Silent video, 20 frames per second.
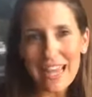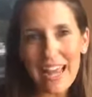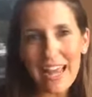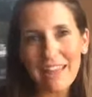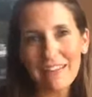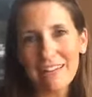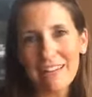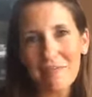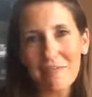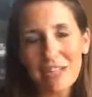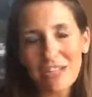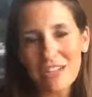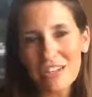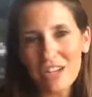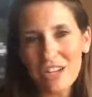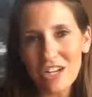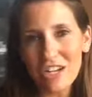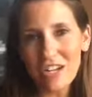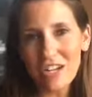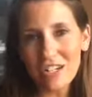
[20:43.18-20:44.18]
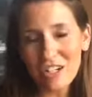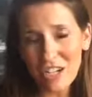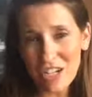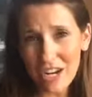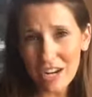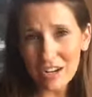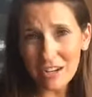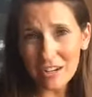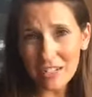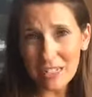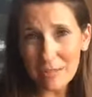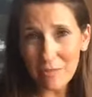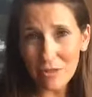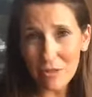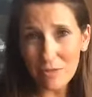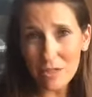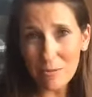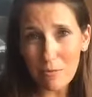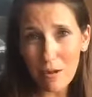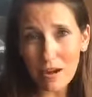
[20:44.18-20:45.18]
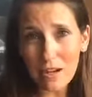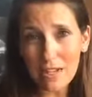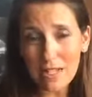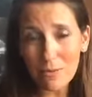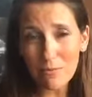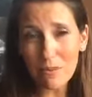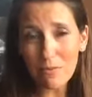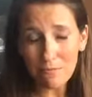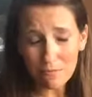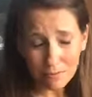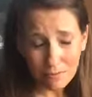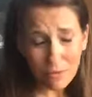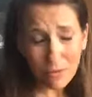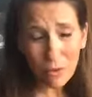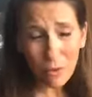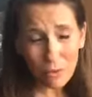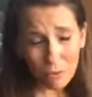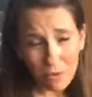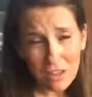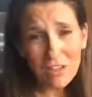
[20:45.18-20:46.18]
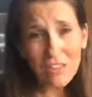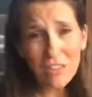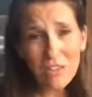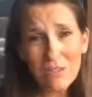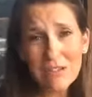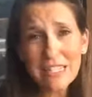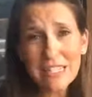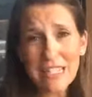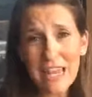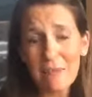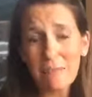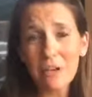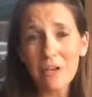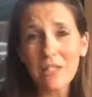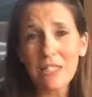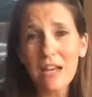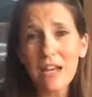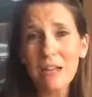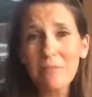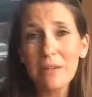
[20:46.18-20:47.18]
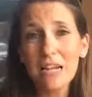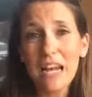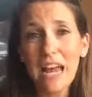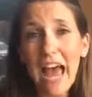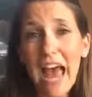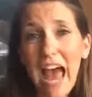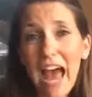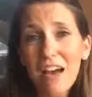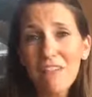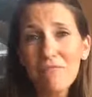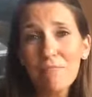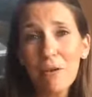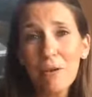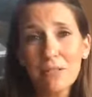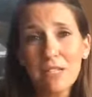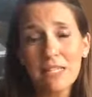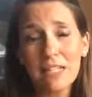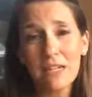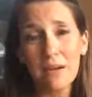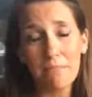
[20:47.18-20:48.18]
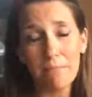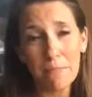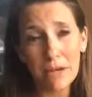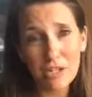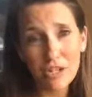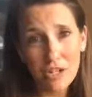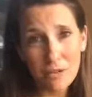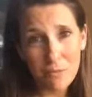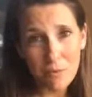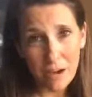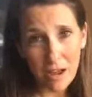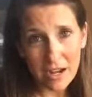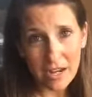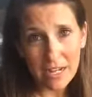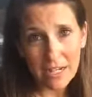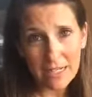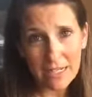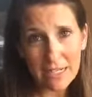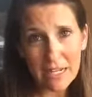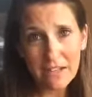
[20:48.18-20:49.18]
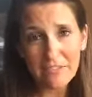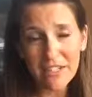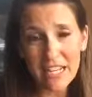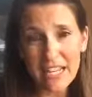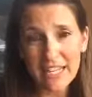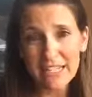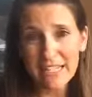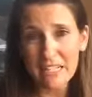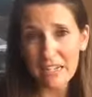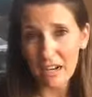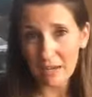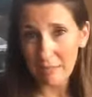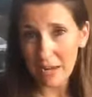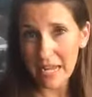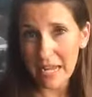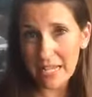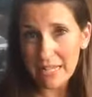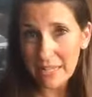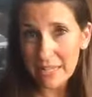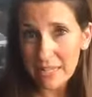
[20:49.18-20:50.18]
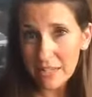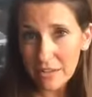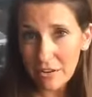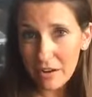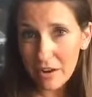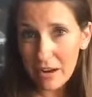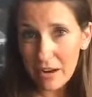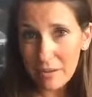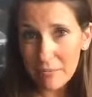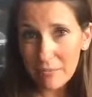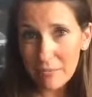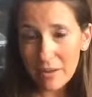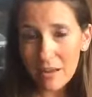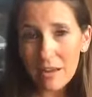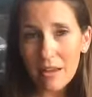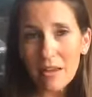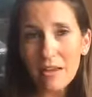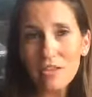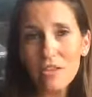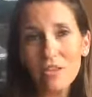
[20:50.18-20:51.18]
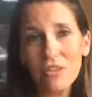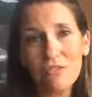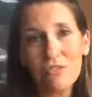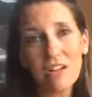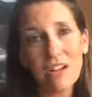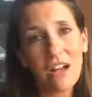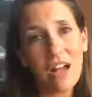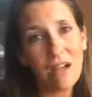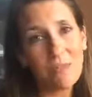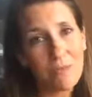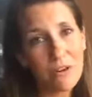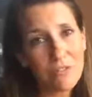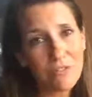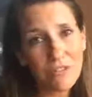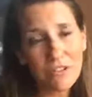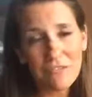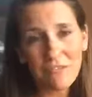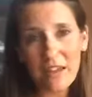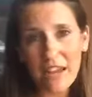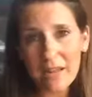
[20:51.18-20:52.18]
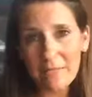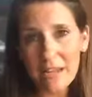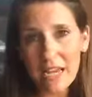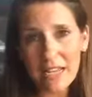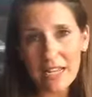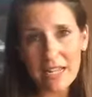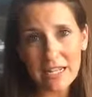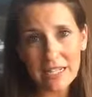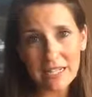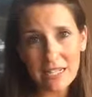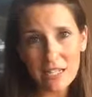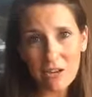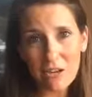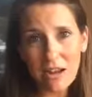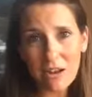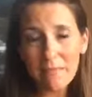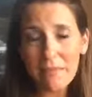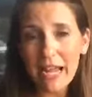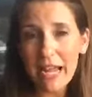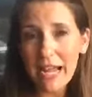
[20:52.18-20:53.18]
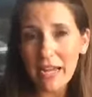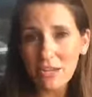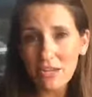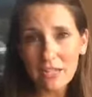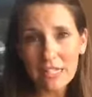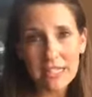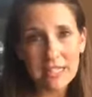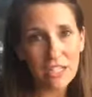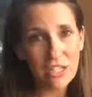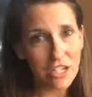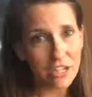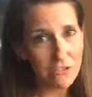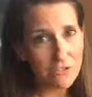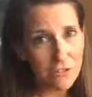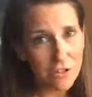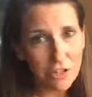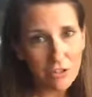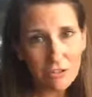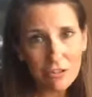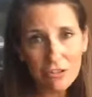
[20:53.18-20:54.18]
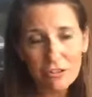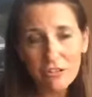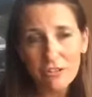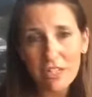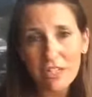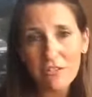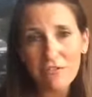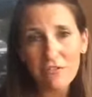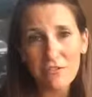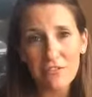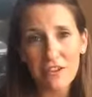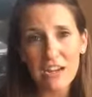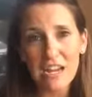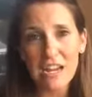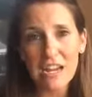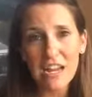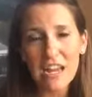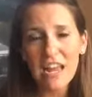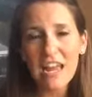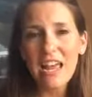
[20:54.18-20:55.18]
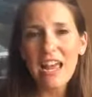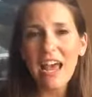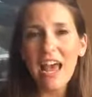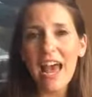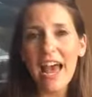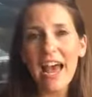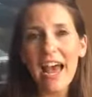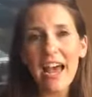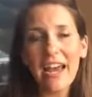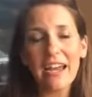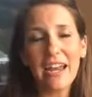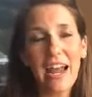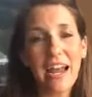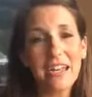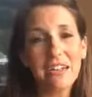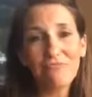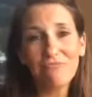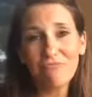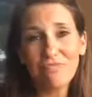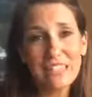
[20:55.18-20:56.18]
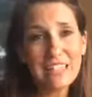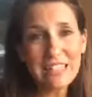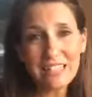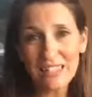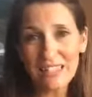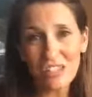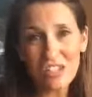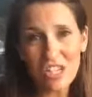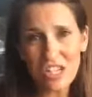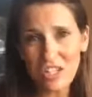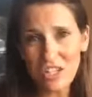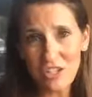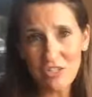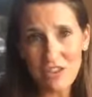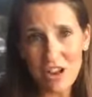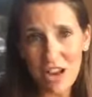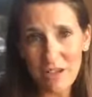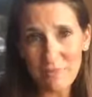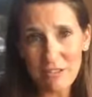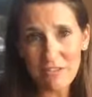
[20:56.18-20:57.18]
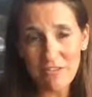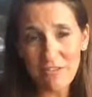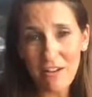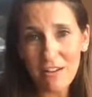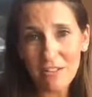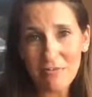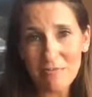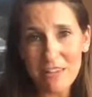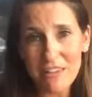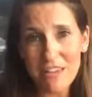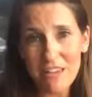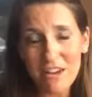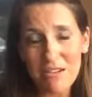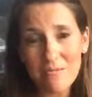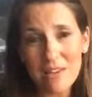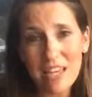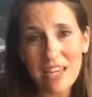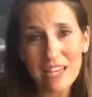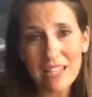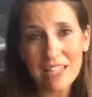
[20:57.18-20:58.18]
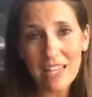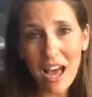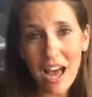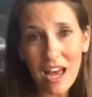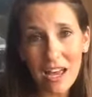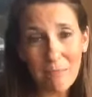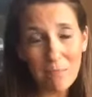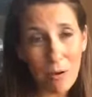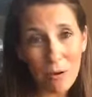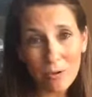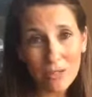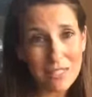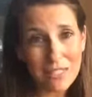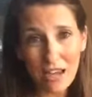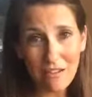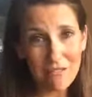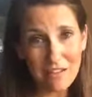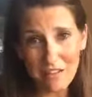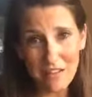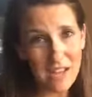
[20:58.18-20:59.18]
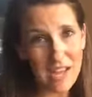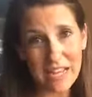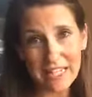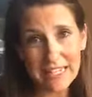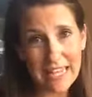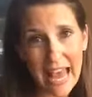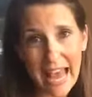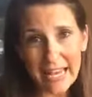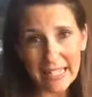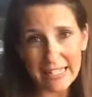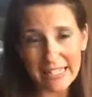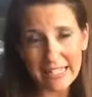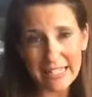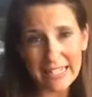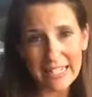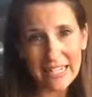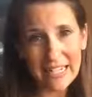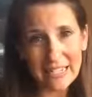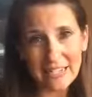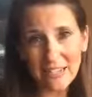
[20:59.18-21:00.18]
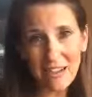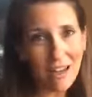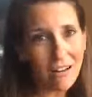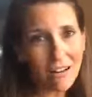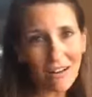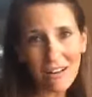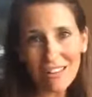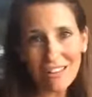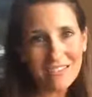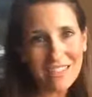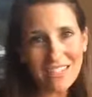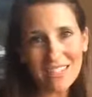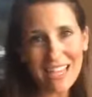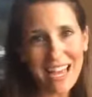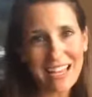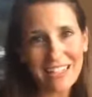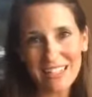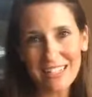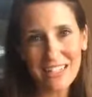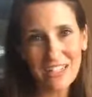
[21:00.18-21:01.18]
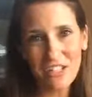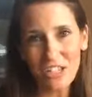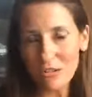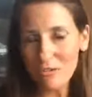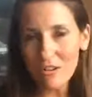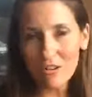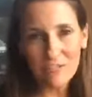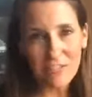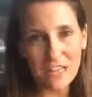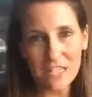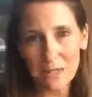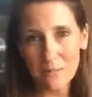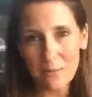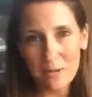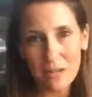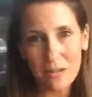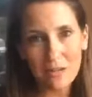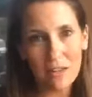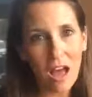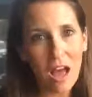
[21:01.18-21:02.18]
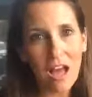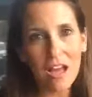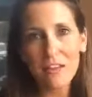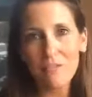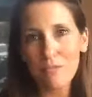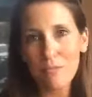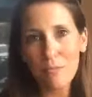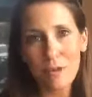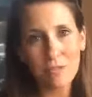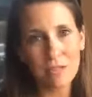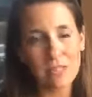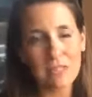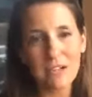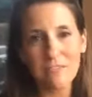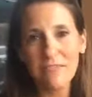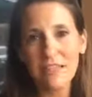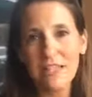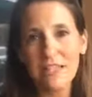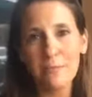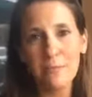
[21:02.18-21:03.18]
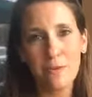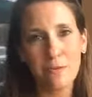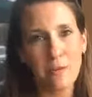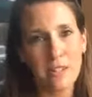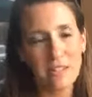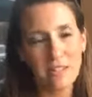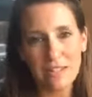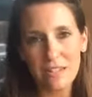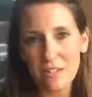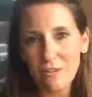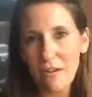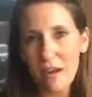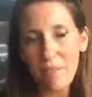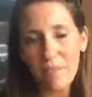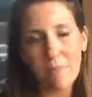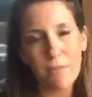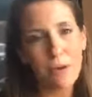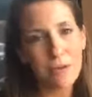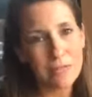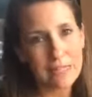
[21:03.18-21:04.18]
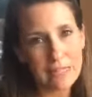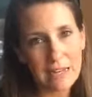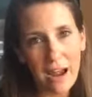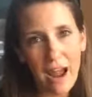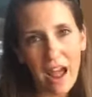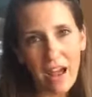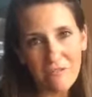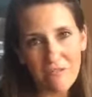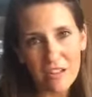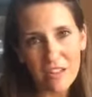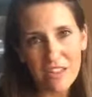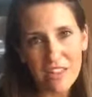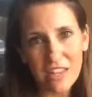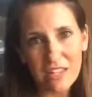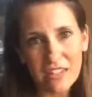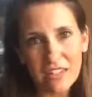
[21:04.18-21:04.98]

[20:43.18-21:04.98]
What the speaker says: and I'm going to share some of those products with you as time goes on, but I have posted a bunch of products that I've tested on my Instagram, so you can come over and find me on Instagram. My handle is Good For You Gluten-Free, and I really suggest you come and follow me there because I post everything I test. Not all of the tests I do are Facebook Live or posted on Facebook, but Instagram I'm posting everything.